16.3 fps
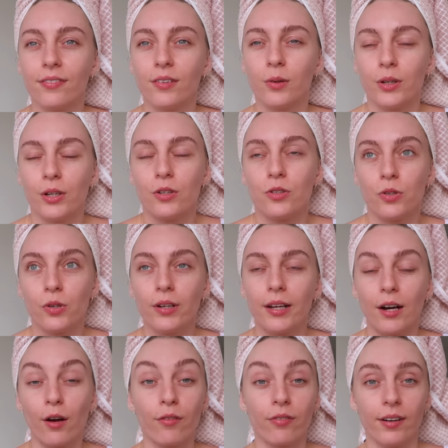or you do
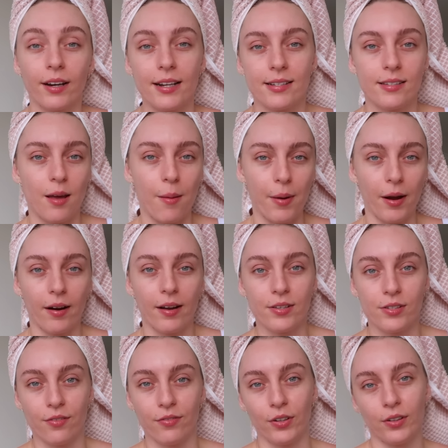get over it in some
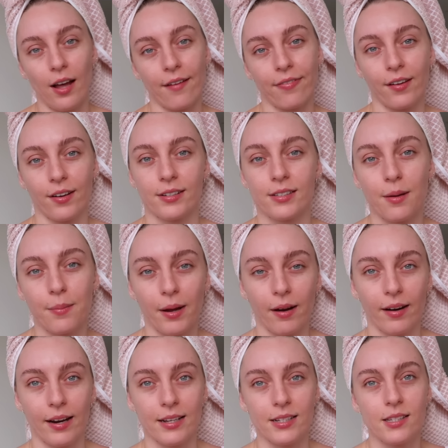areas of your life there are some
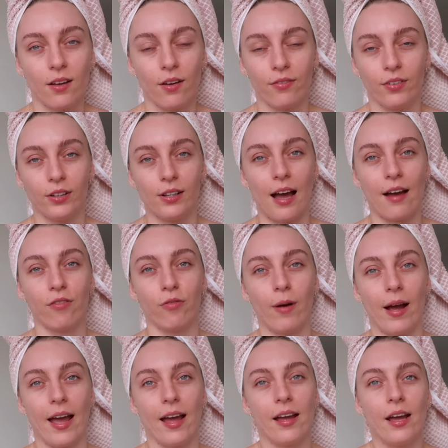areas of your life
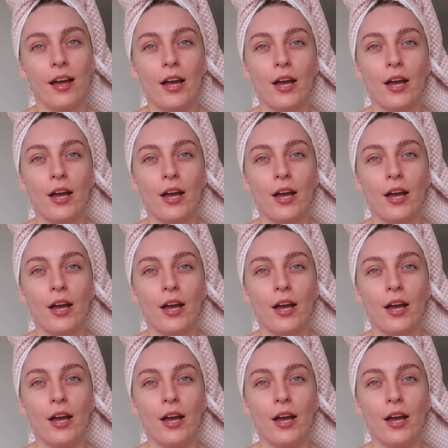where